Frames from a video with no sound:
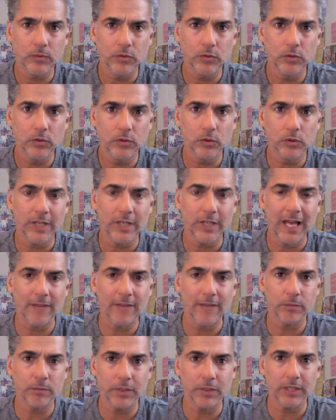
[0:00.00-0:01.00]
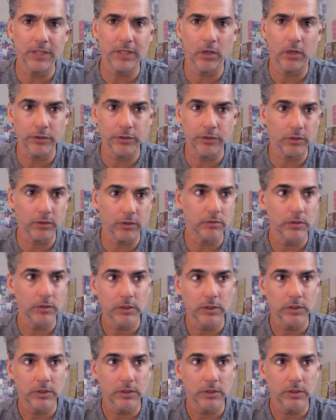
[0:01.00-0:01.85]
You can have it be on your,